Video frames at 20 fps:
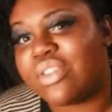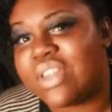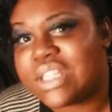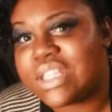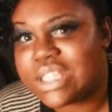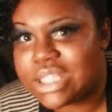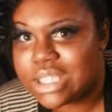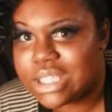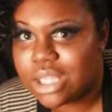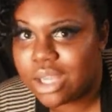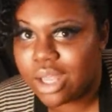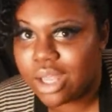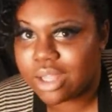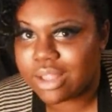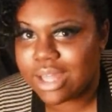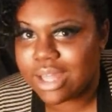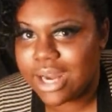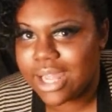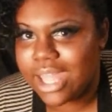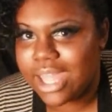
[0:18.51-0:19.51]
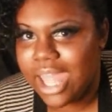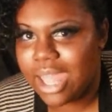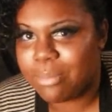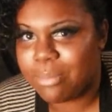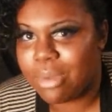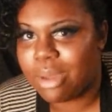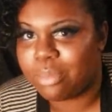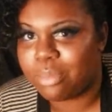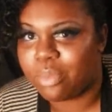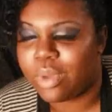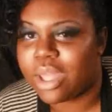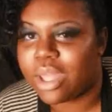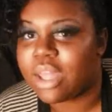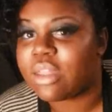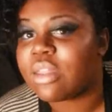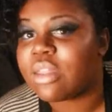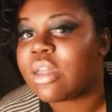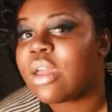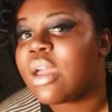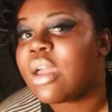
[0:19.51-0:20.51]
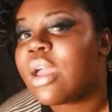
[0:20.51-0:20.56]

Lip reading: So this is the look that I came up with.